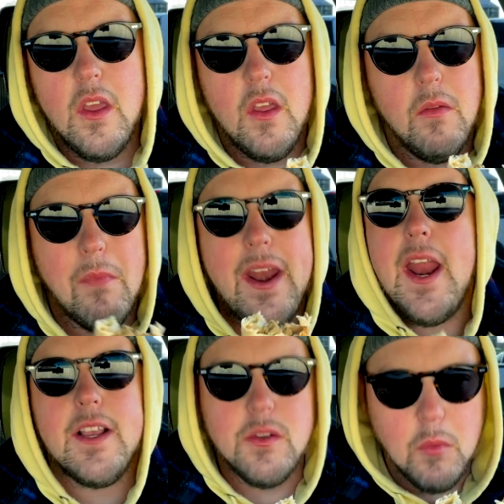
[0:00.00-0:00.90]
my
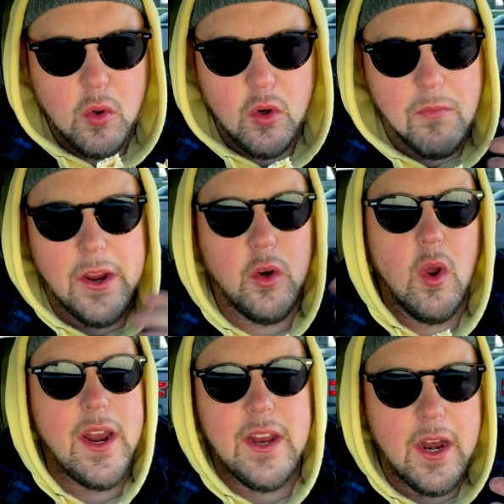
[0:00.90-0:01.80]
next move, my new
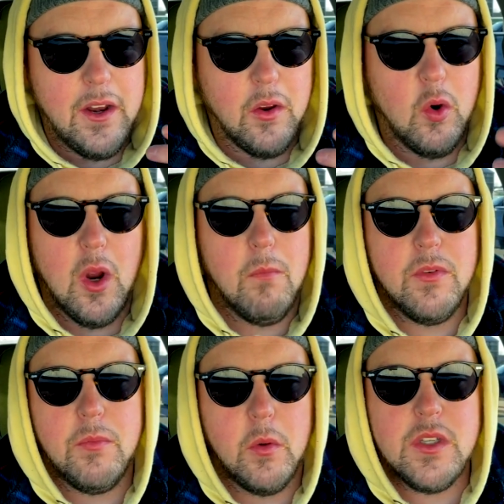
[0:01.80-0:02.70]
identity, who I'm
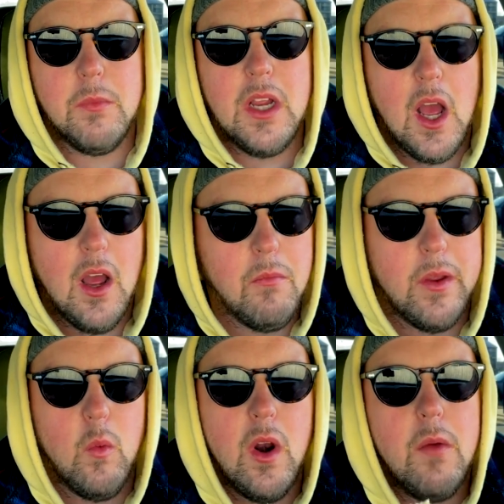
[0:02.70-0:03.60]
supposed to become, like
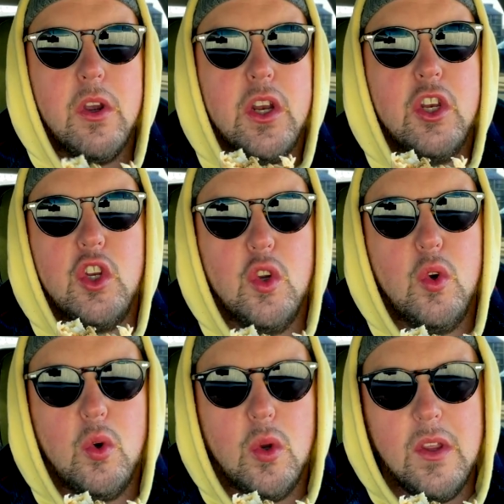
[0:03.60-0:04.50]
what I'm gonna
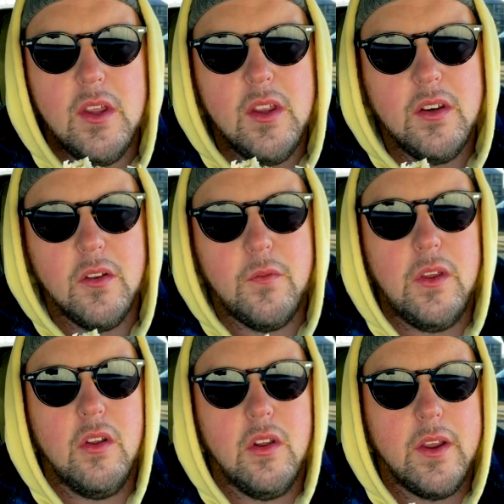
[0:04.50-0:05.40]
do to
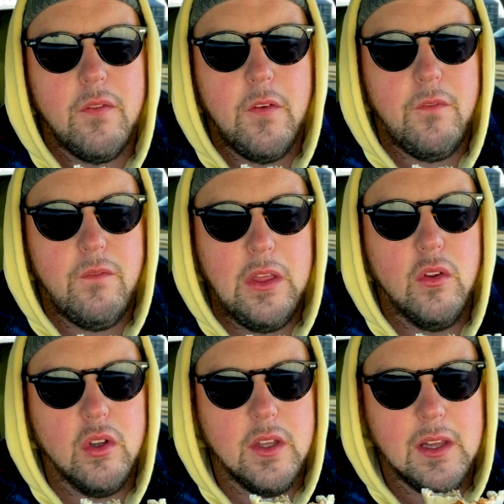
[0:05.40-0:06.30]
feel like
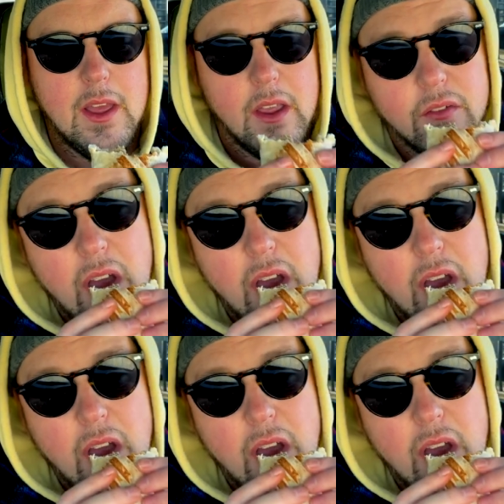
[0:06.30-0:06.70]
fulfilled in life.